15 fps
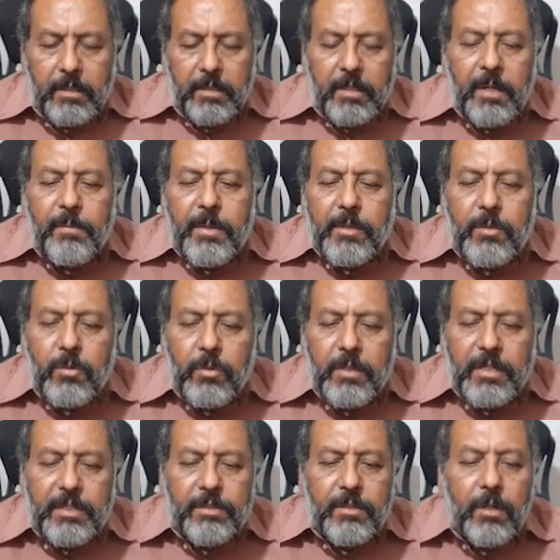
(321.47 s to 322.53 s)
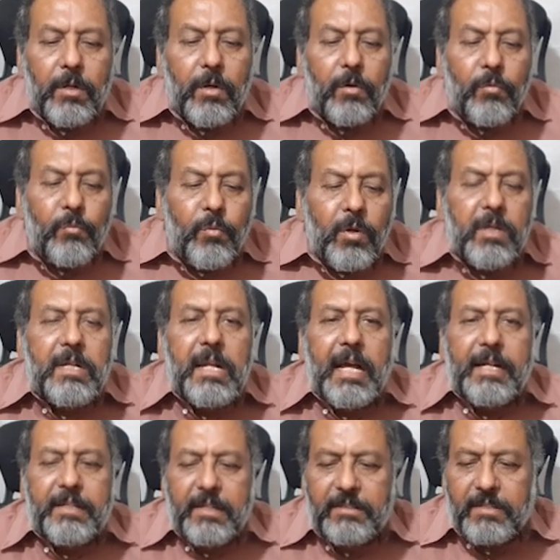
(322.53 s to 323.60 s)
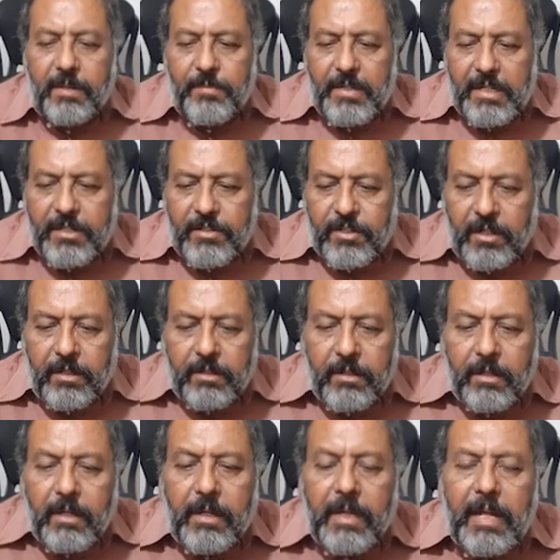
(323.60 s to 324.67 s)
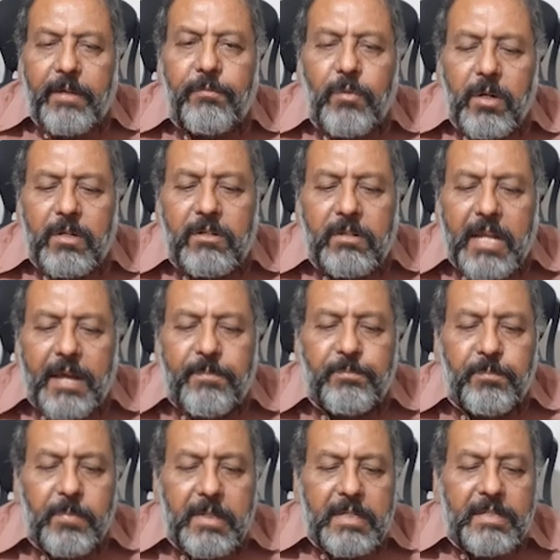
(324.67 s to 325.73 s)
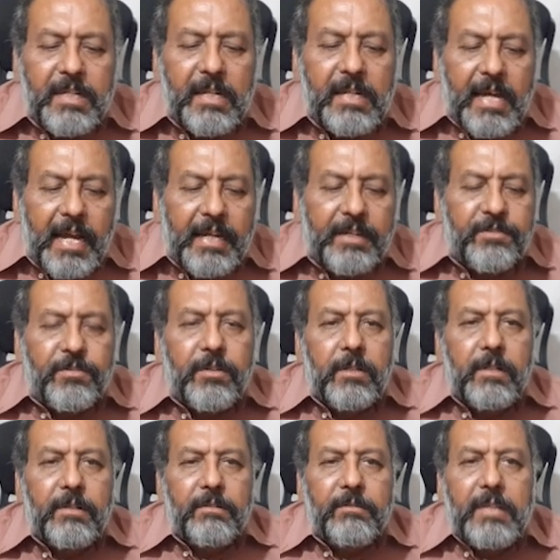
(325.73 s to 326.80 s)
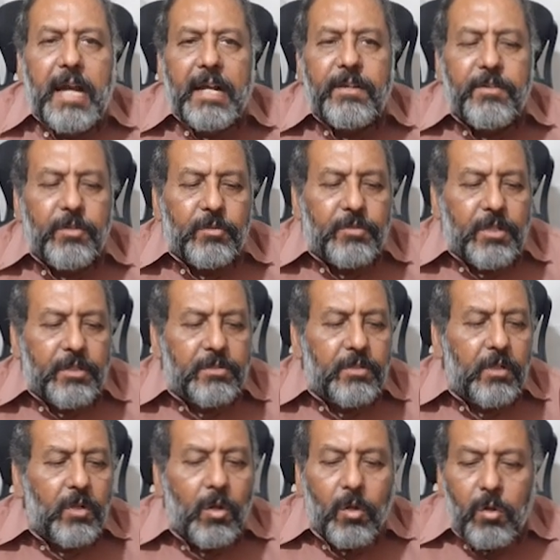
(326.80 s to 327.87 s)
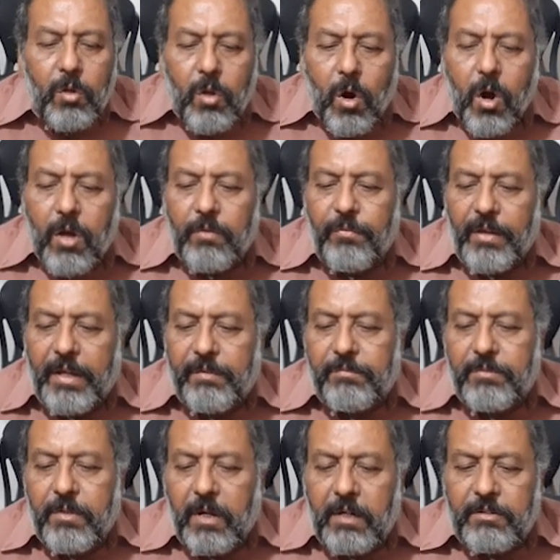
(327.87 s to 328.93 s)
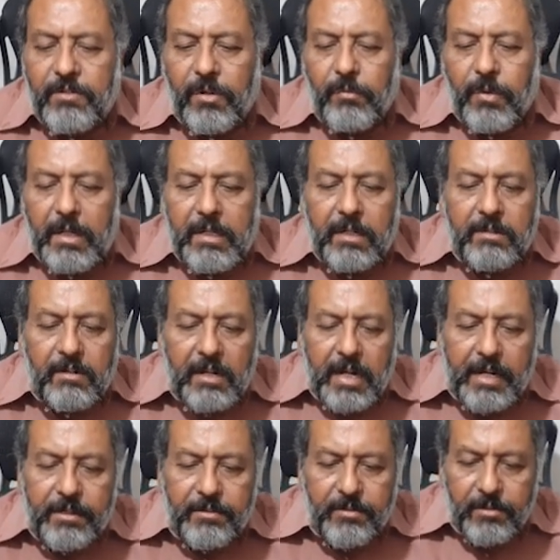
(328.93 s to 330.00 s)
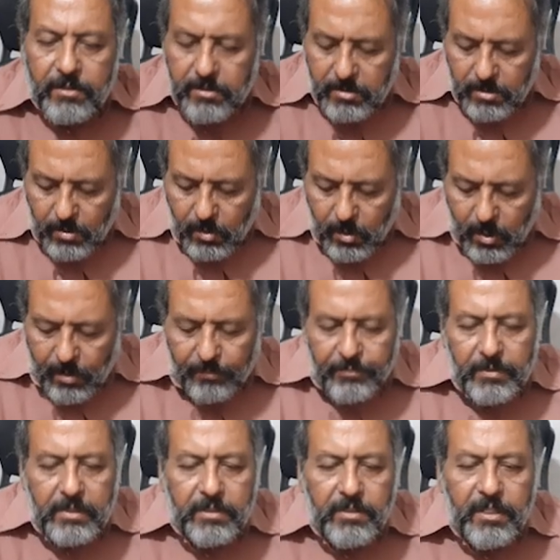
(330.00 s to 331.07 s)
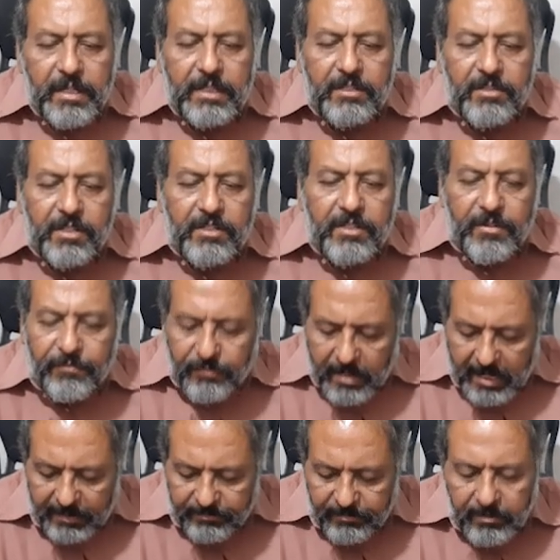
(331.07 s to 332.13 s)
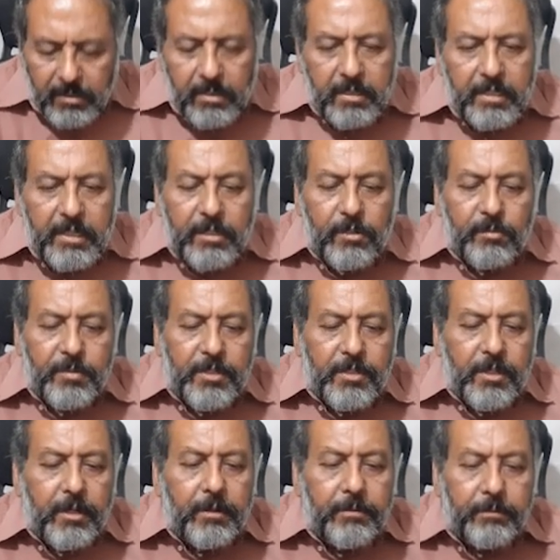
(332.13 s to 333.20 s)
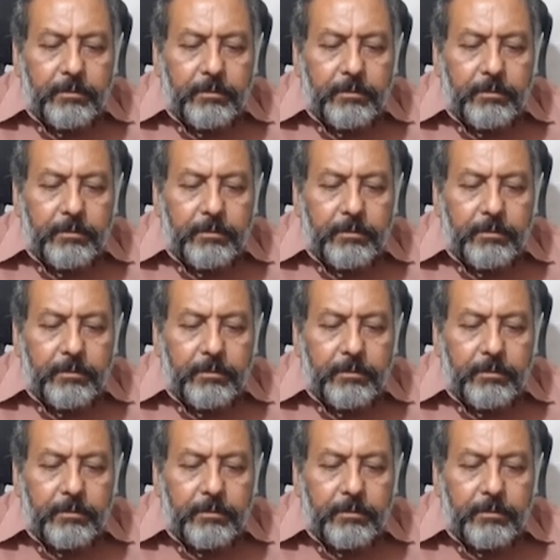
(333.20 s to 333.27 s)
Number two is wood light examination. A wood lamp is a light that uses long wave ultraviolet light of 365 nanometer.